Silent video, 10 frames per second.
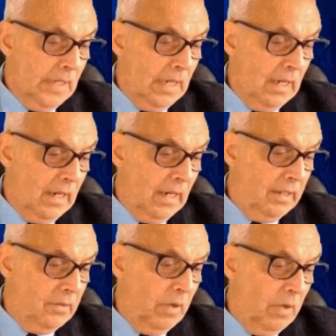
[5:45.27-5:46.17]

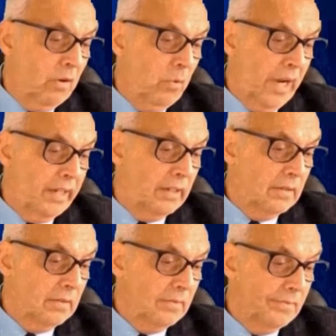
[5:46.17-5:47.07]
and we will win.
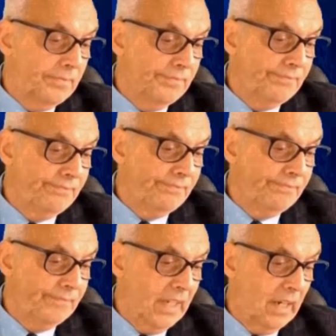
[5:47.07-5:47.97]

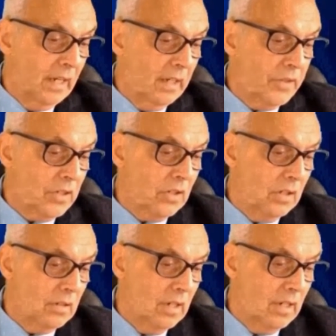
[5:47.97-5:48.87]
And I've just
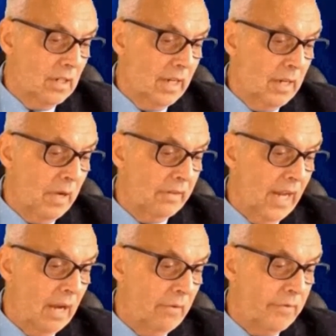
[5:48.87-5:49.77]
got an email
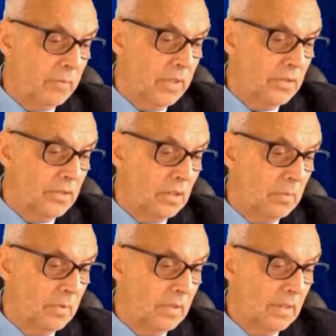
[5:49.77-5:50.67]
now from YouTube.
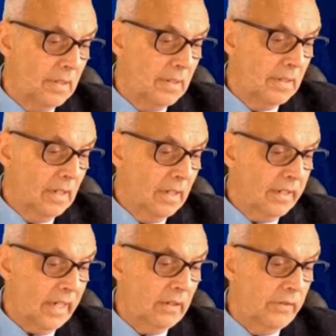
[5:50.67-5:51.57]

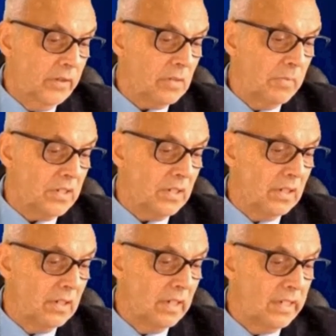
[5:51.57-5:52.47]
Thank you for your
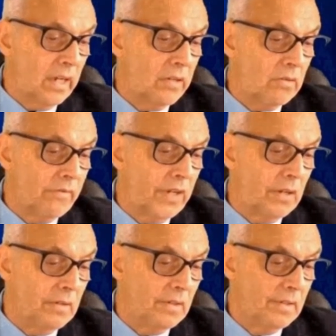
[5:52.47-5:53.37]
submission. It's under
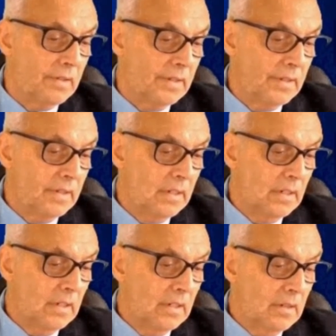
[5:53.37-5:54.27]
review.
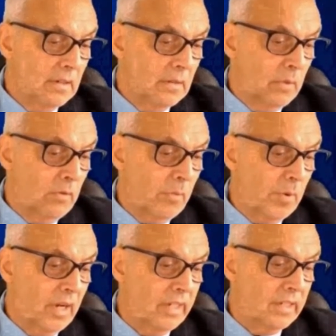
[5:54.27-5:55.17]
We will
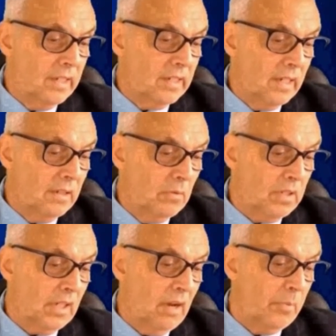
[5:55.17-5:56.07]
reply to this anyway. What's
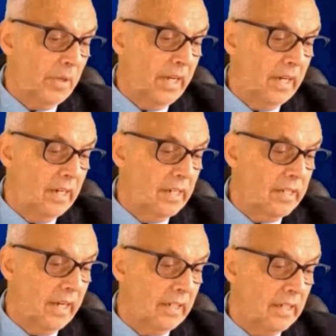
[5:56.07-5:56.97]
going to happen here is
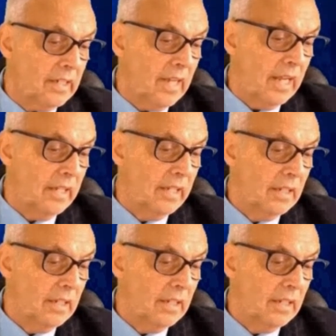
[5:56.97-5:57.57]
they're going to send